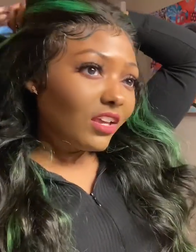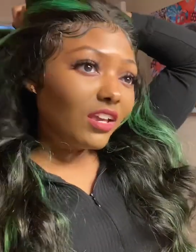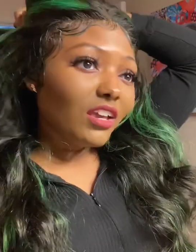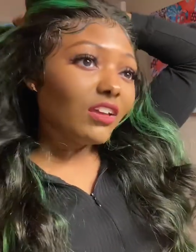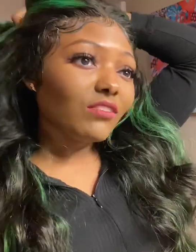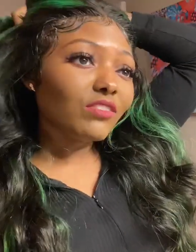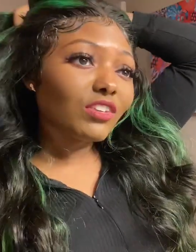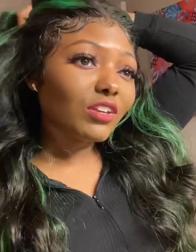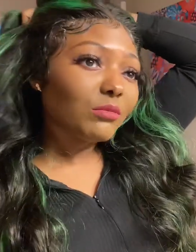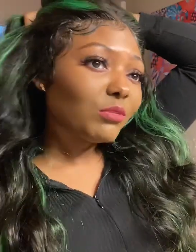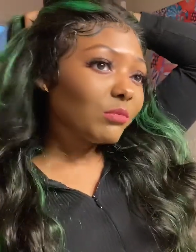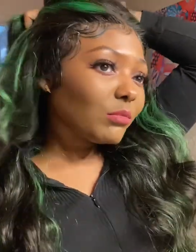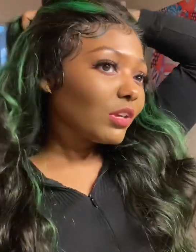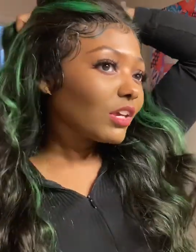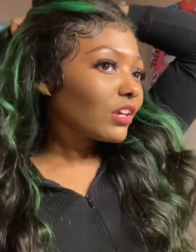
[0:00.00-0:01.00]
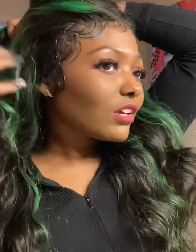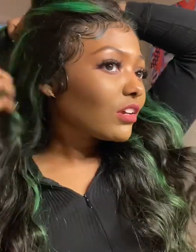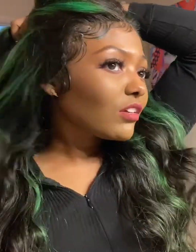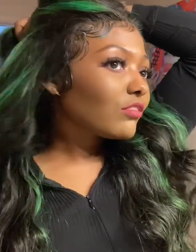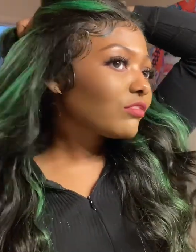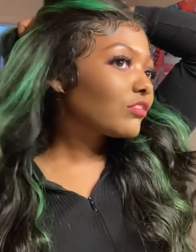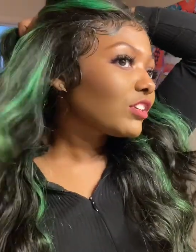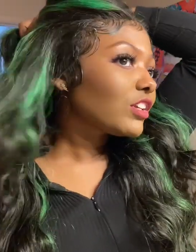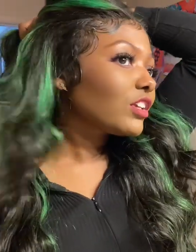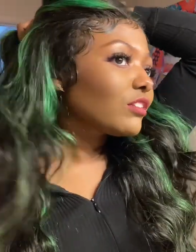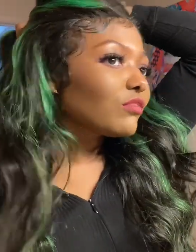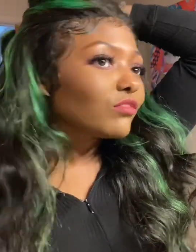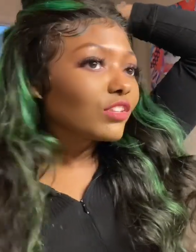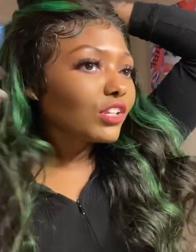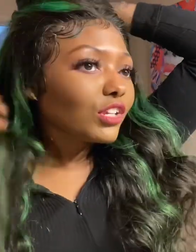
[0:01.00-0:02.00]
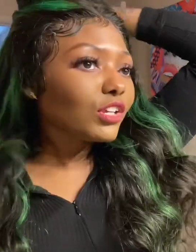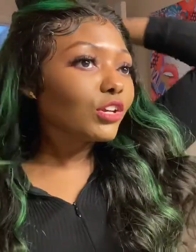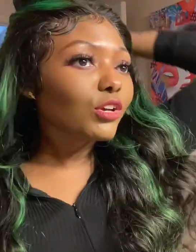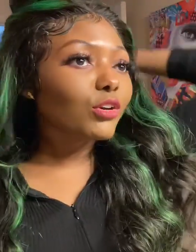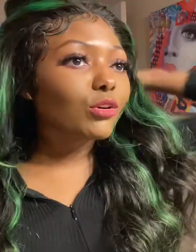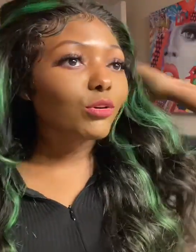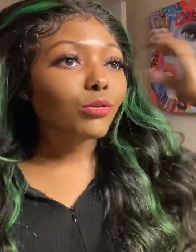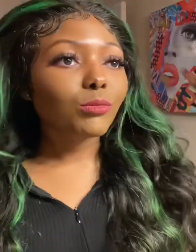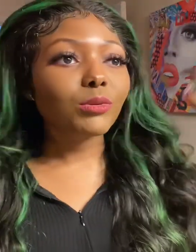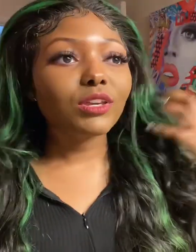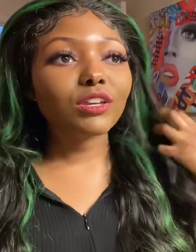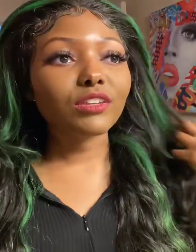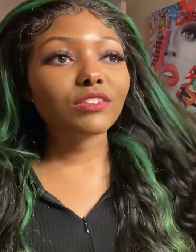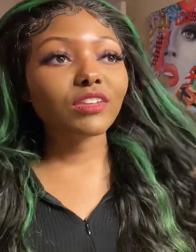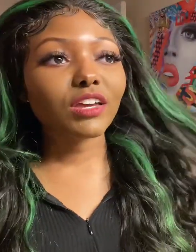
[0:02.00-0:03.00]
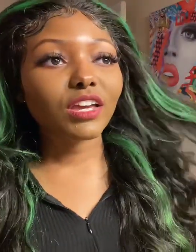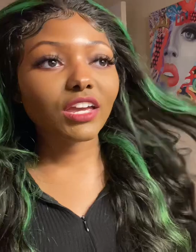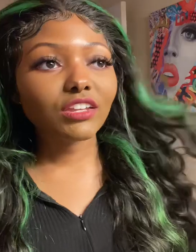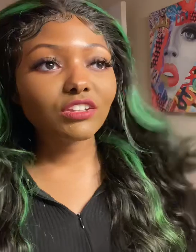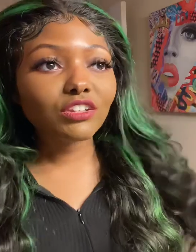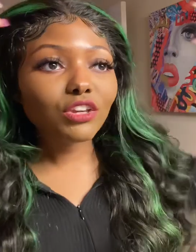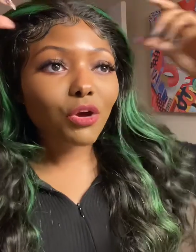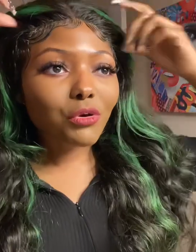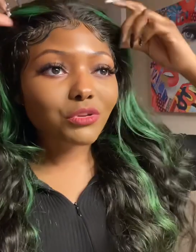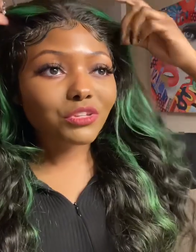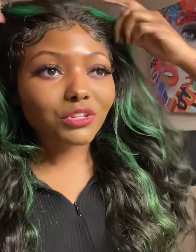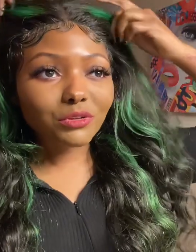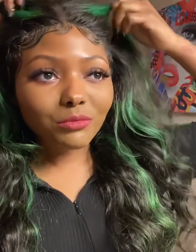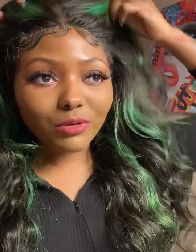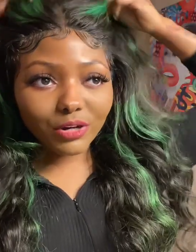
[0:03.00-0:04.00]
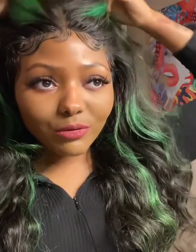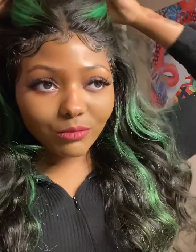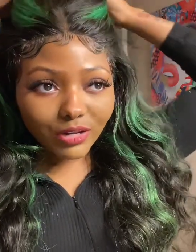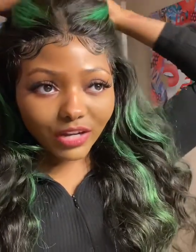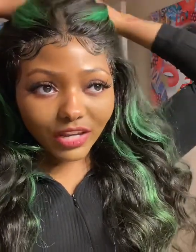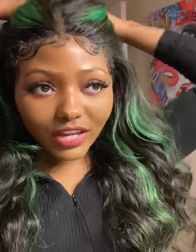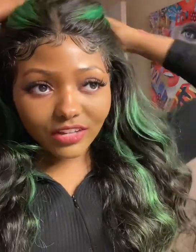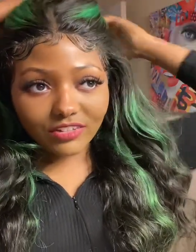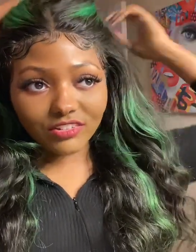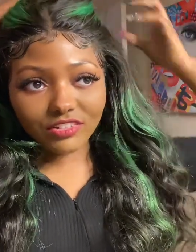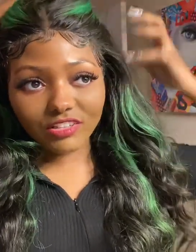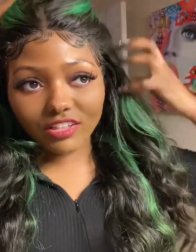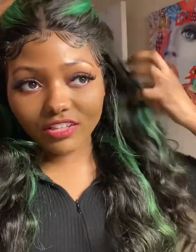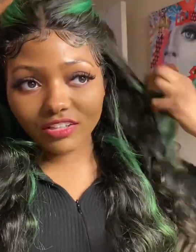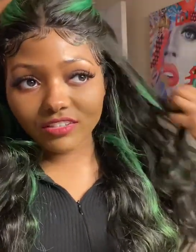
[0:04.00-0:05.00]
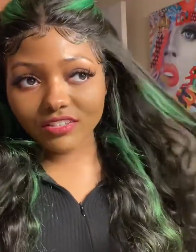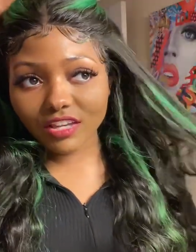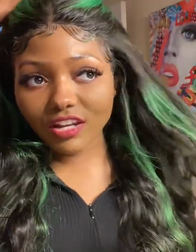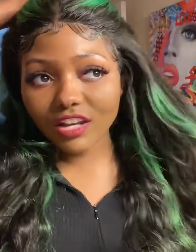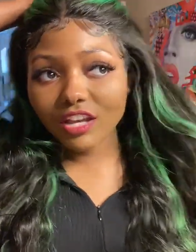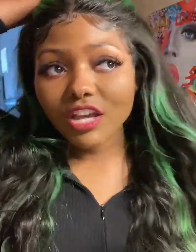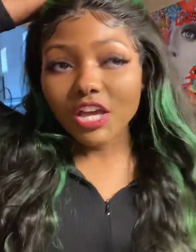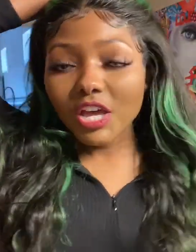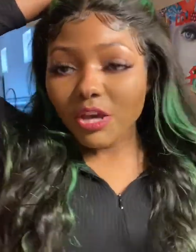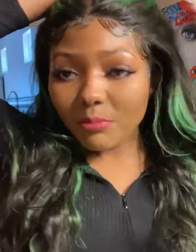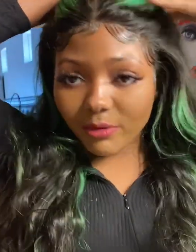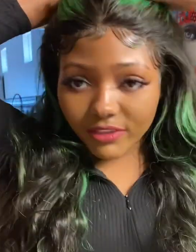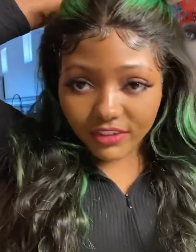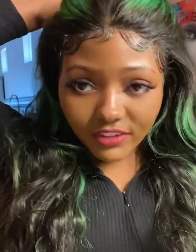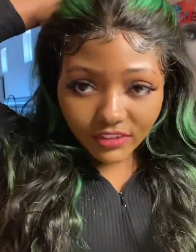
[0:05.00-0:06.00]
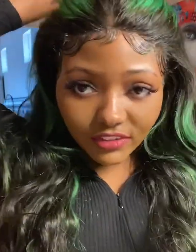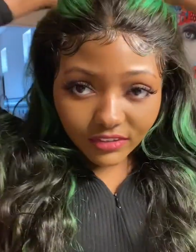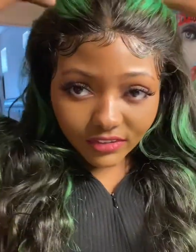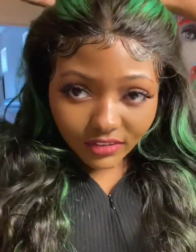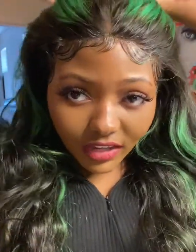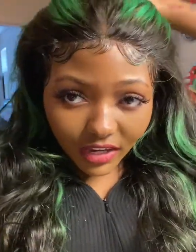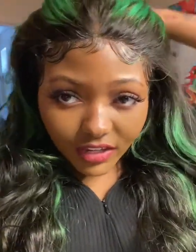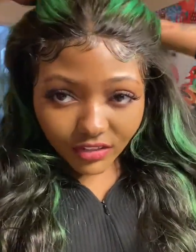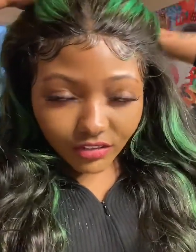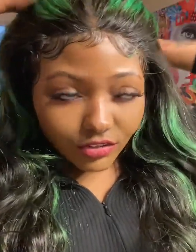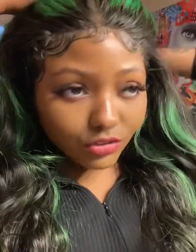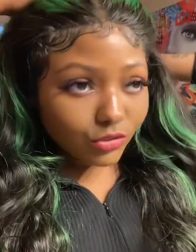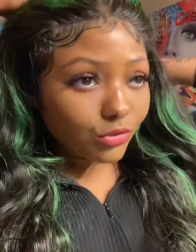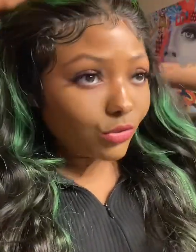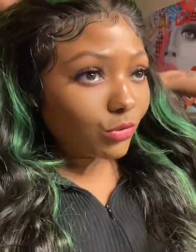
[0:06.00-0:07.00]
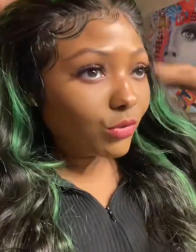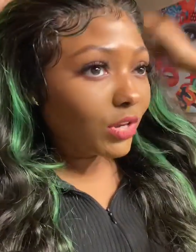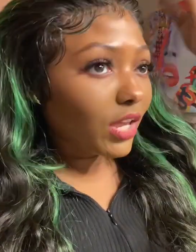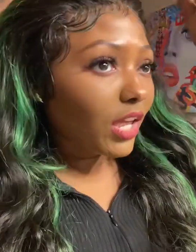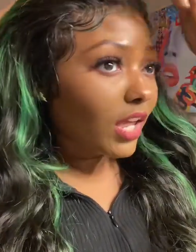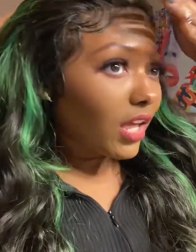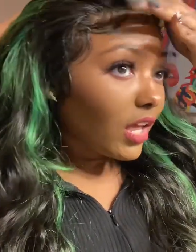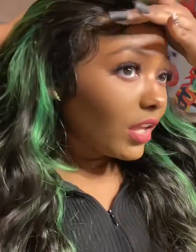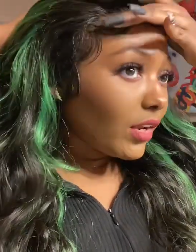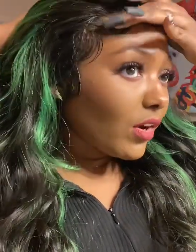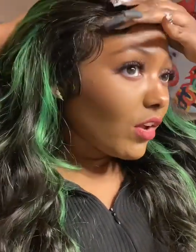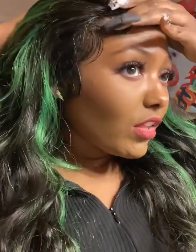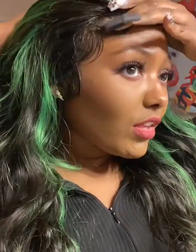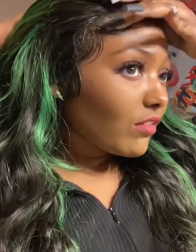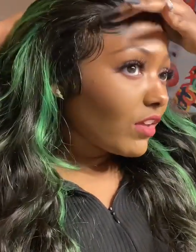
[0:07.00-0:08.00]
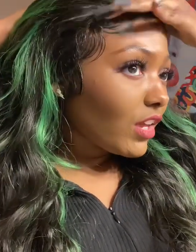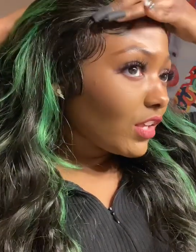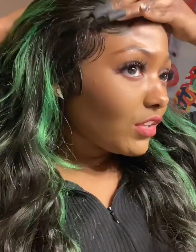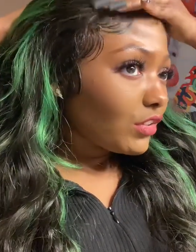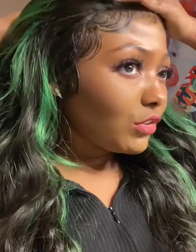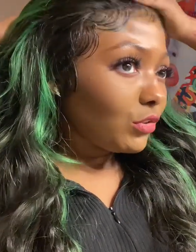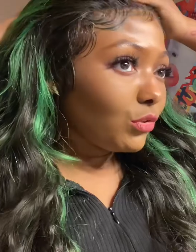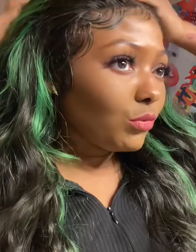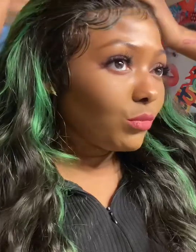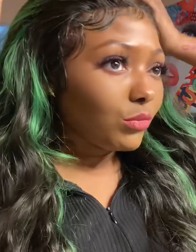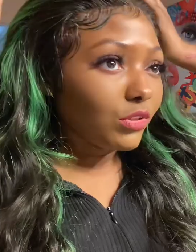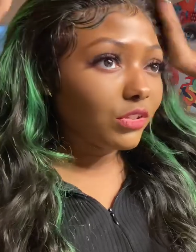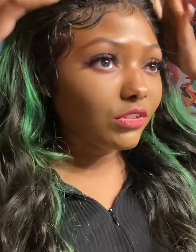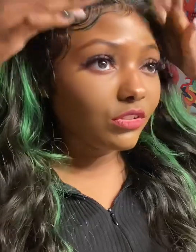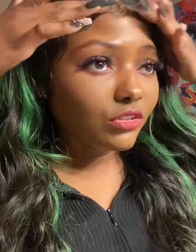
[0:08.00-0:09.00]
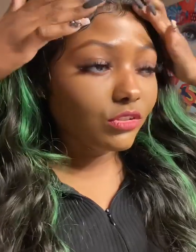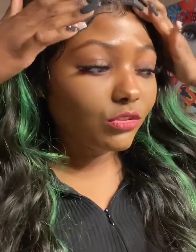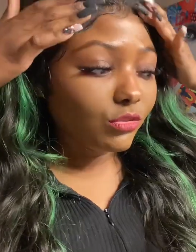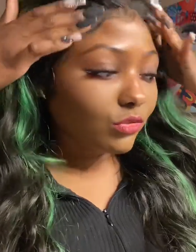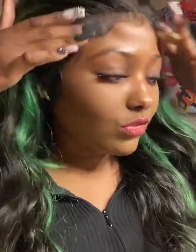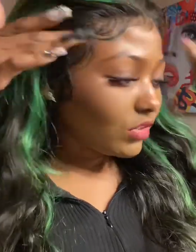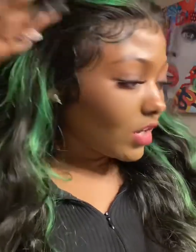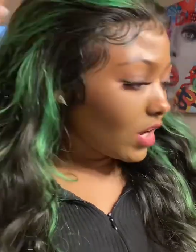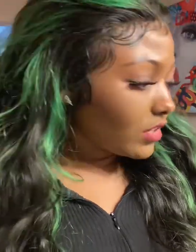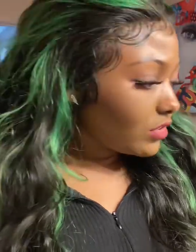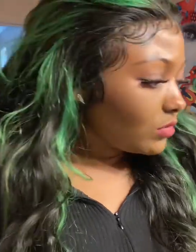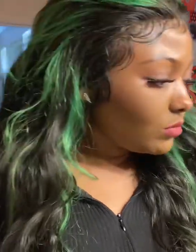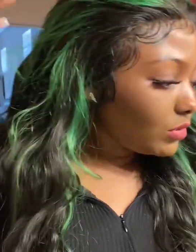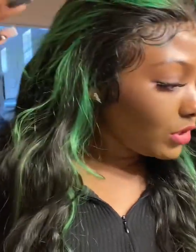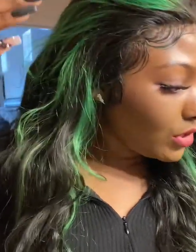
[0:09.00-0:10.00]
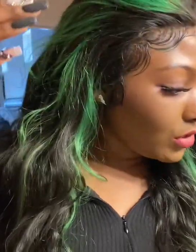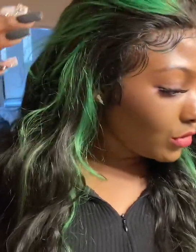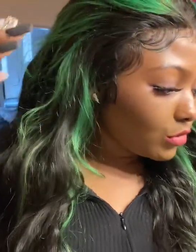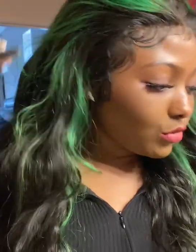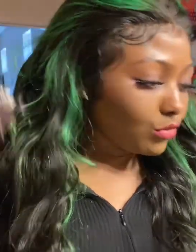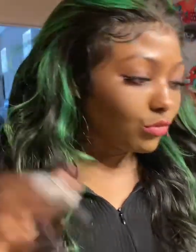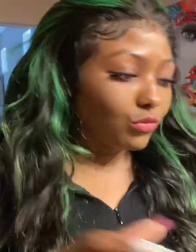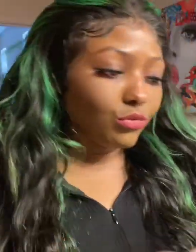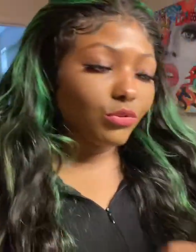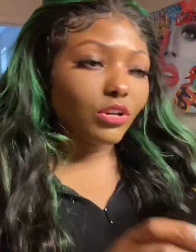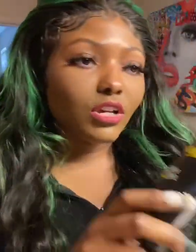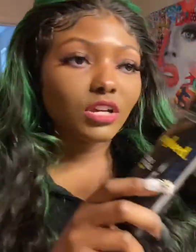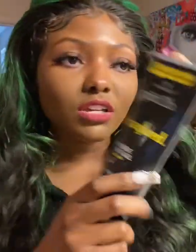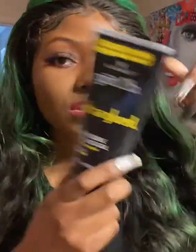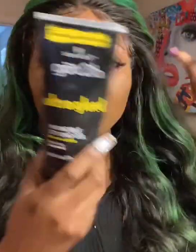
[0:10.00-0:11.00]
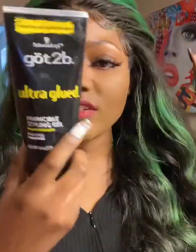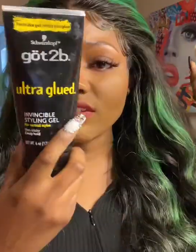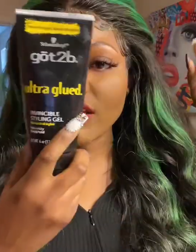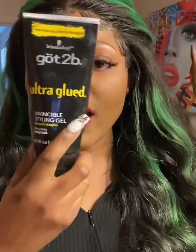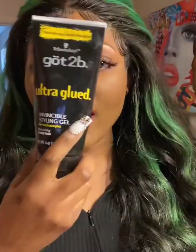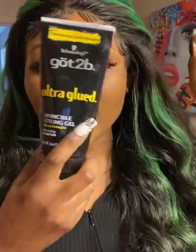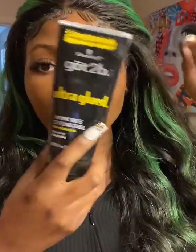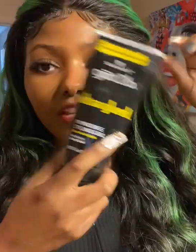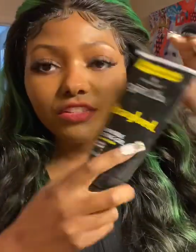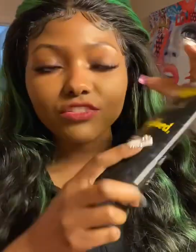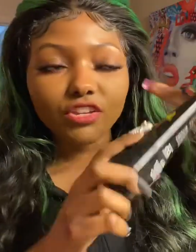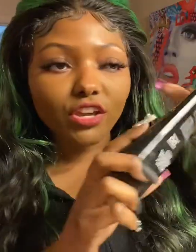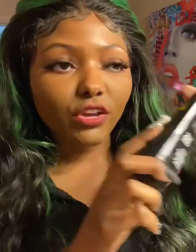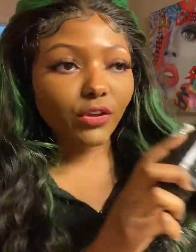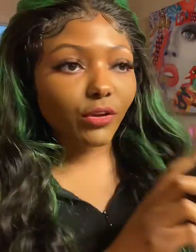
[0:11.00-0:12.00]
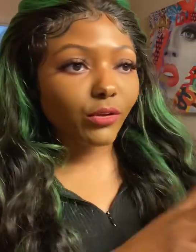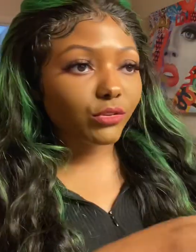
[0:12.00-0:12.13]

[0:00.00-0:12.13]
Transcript: have time to make a freaking video because I had to go somewhere when I actually like said it, but this is day two and all I had to do was use Got two b Glued styling gel